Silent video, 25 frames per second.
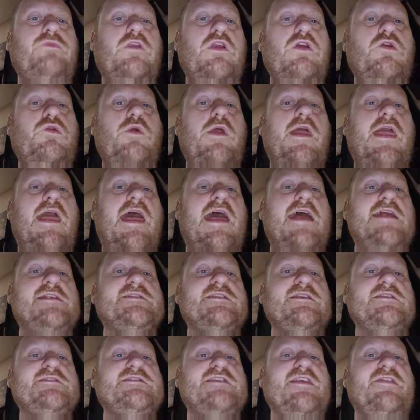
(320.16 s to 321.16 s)

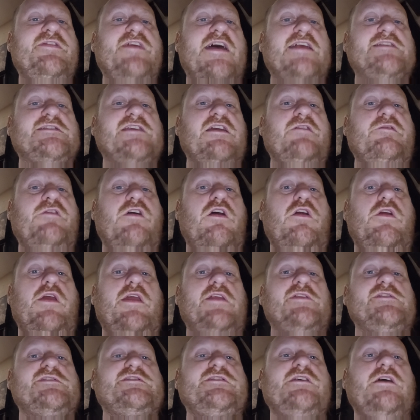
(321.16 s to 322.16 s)
Create synthetic
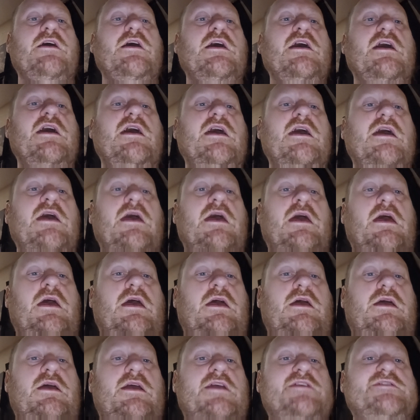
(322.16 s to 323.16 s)
variants.
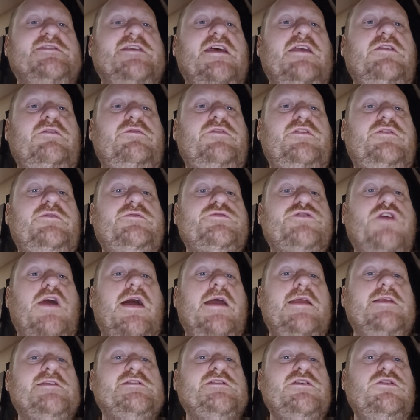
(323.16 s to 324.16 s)
Instead of
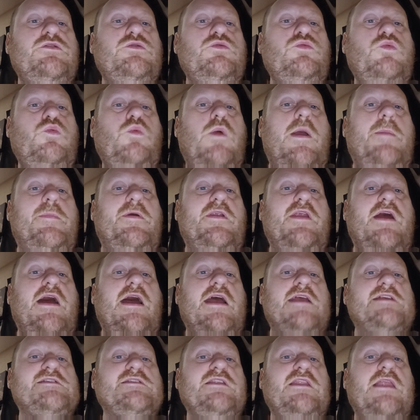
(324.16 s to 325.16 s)
trying to
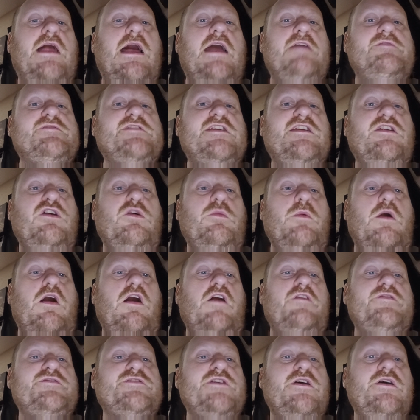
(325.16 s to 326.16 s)
weaponize live
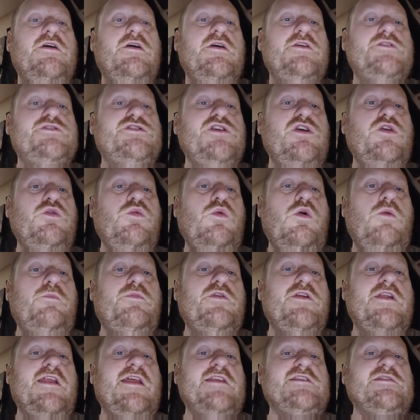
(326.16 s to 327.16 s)
xenomorphs, too
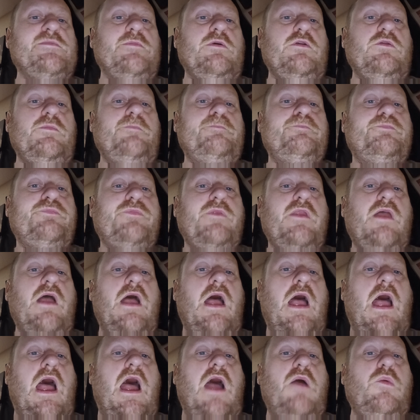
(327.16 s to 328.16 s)
unpredictable,
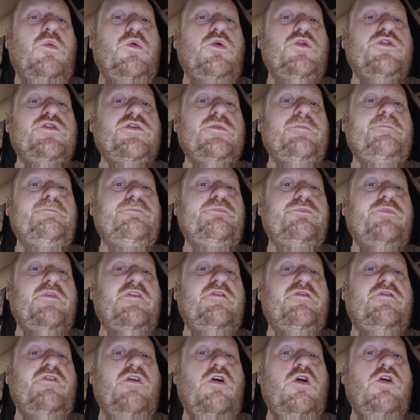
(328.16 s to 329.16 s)
I would
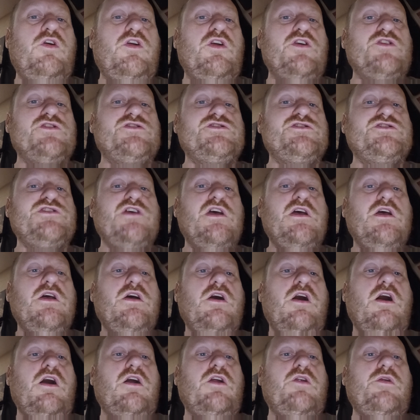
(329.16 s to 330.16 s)
focus
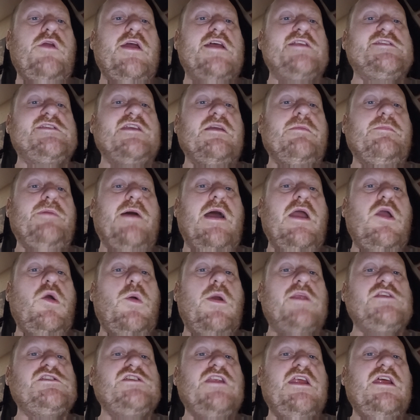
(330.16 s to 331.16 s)
on creating
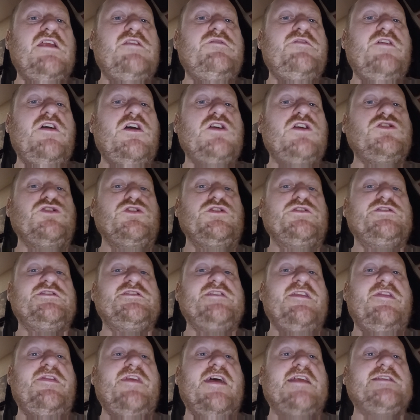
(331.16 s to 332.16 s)
bioengineered versions,
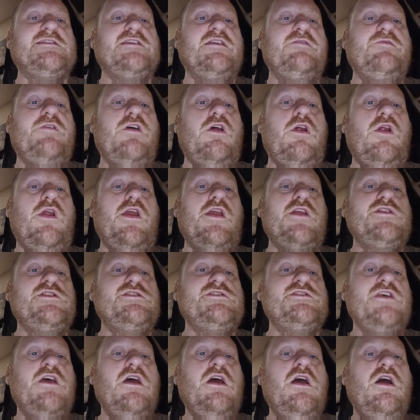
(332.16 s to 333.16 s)
synthetic
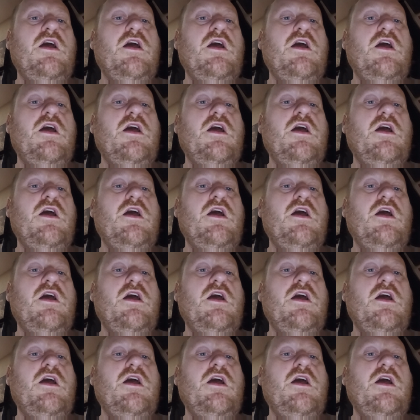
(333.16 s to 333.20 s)
variants